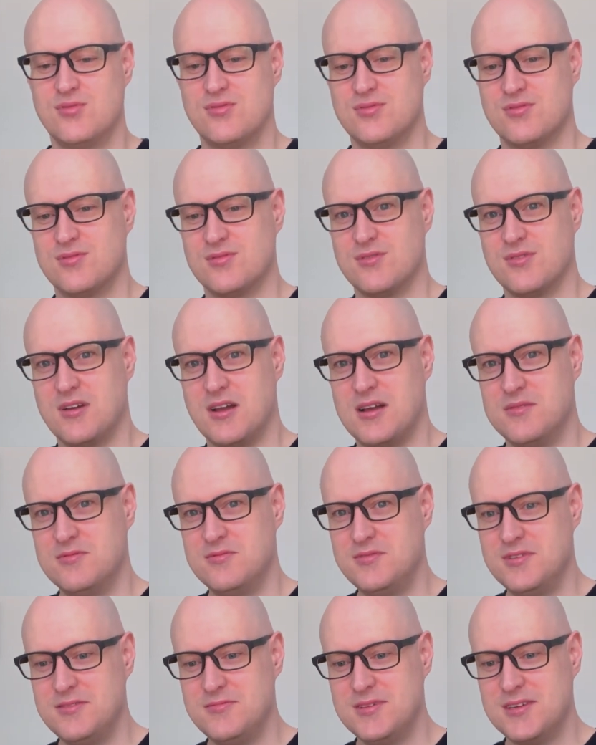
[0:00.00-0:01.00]

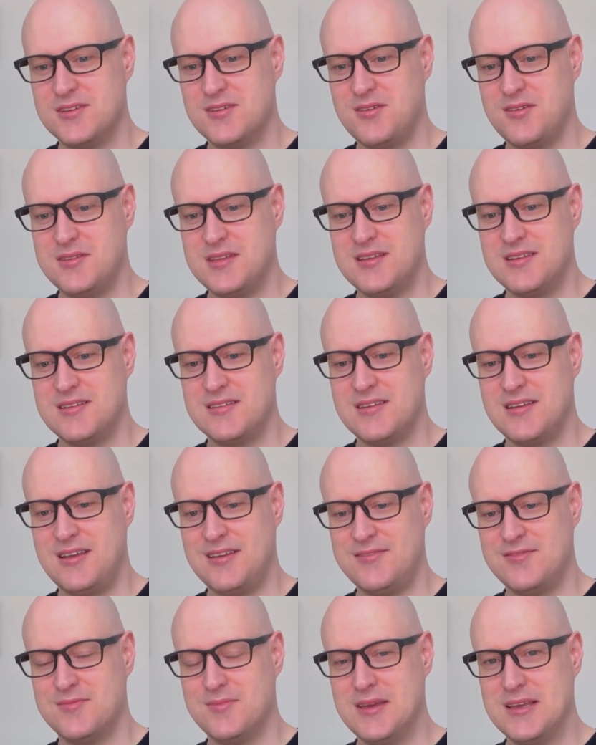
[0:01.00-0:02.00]
probably we call it
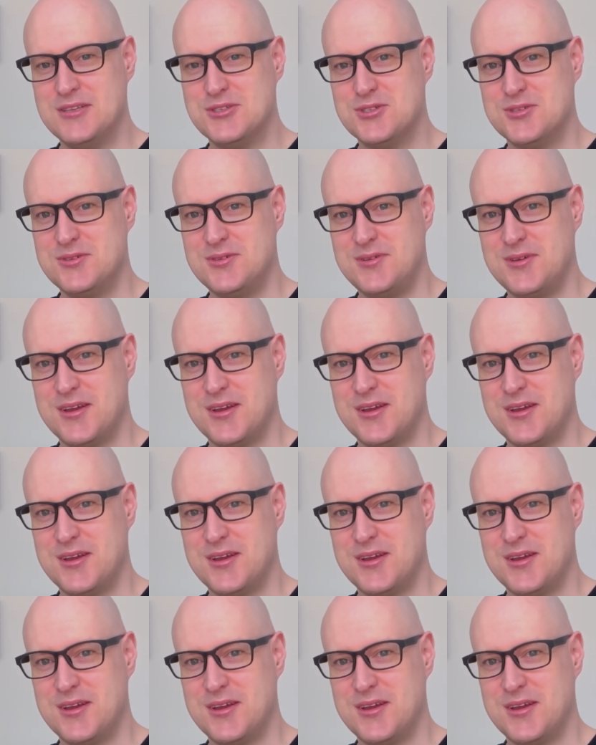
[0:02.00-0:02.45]
F major,